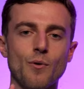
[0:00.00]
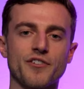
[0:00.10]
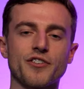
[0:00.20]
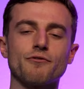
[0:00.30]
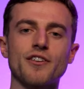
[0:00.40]
which
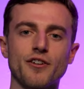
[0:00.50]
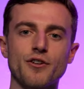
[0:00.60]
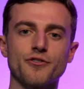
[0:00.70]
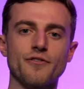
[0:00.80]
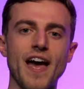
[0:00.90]
has a
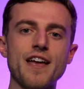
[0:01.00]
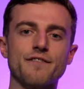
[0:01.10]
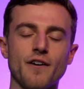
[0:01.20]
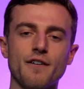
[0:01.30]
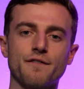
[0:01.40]
resolution of eight
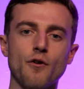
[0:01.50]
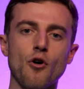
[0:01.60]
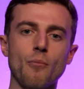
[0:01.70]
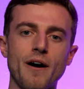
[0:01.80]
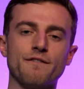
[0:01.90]

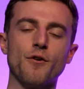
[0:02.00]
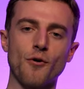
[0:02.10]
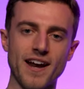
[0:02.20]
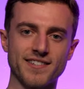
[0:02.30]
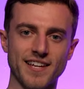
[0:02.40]
fifty-four by
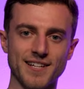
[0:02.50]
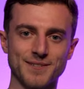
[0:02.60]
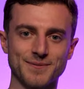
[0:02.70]
four eighty.